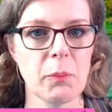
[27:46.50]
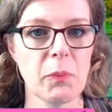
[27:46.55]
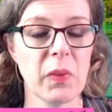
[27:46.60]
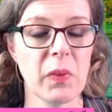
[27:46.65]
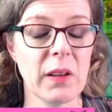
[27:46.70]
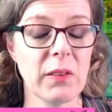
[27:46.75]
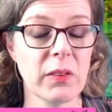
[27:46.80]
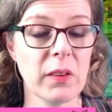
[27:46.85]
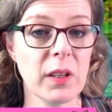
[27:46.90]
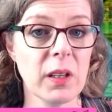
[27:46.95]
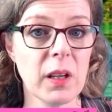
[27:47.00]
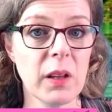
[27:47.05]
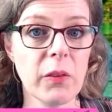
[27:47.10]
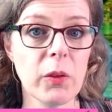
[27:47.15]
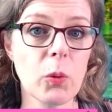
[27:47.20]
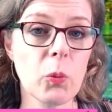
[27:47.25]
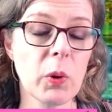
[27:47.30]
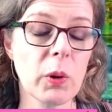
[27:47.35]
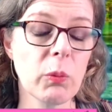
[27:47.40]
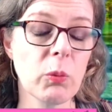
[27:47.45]
There's
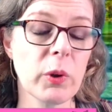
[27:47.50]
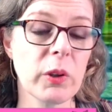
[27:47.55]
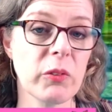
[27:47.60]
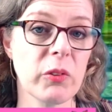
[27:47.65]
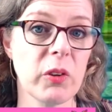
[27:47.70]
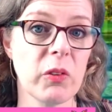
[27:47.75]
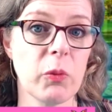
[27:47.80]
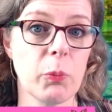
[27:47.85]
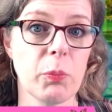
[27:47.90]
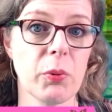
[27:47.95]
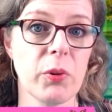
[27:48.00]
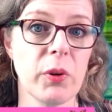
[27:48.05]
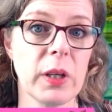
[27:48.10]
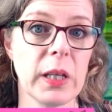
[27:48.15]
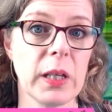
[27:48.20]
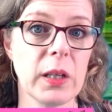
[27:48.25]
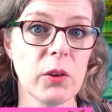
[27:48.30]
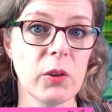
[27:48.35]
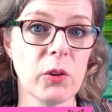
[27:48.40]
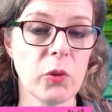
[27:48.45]
another one which is
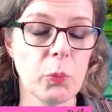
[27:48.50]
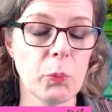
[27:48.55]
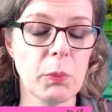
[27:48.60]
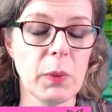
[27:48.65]
pretty good,